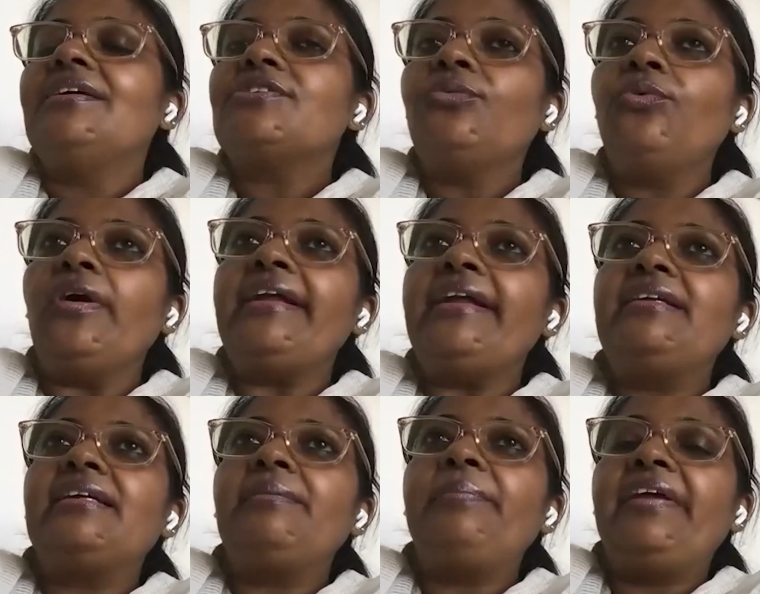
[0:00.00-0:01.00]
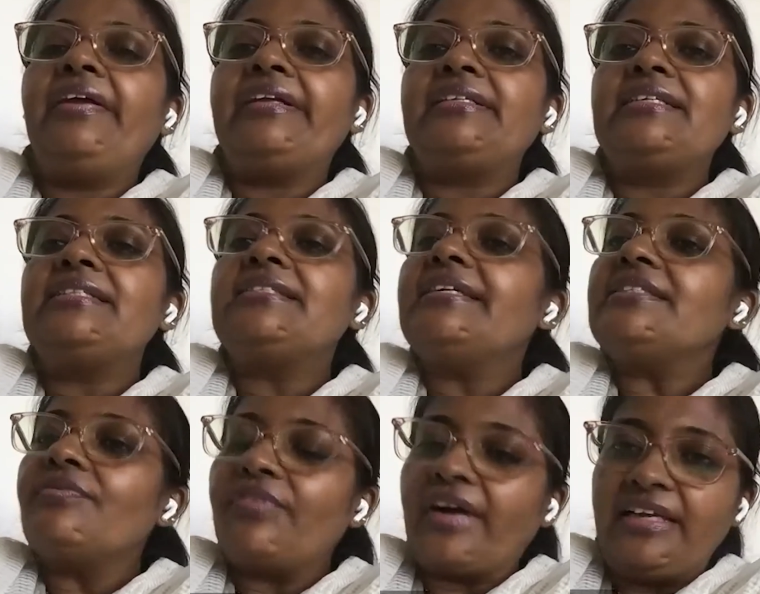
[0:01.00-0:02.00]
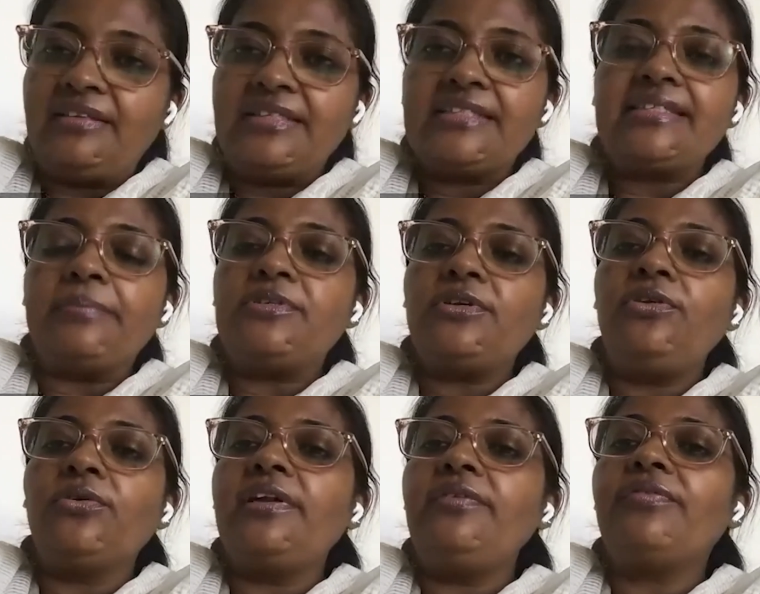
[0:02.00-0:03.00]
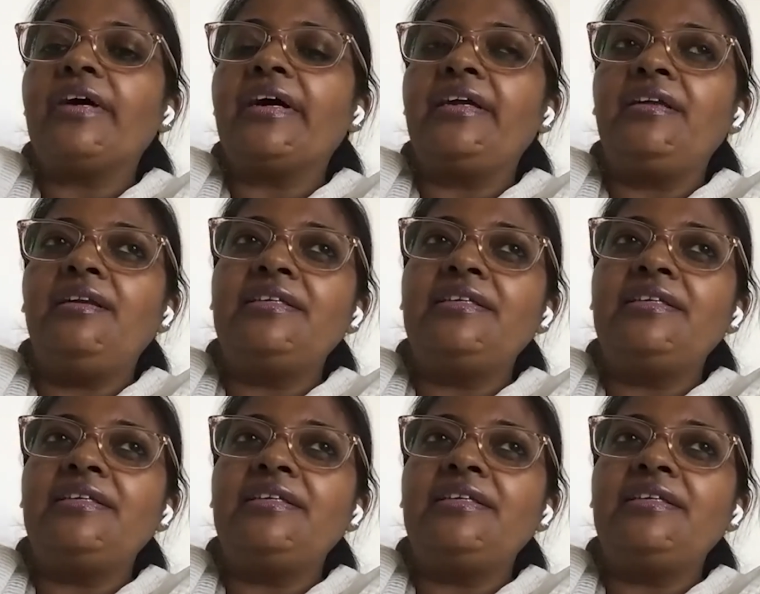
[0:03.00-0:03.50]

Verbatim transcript: So what I tell parents is that's fine. That's absolutely fine.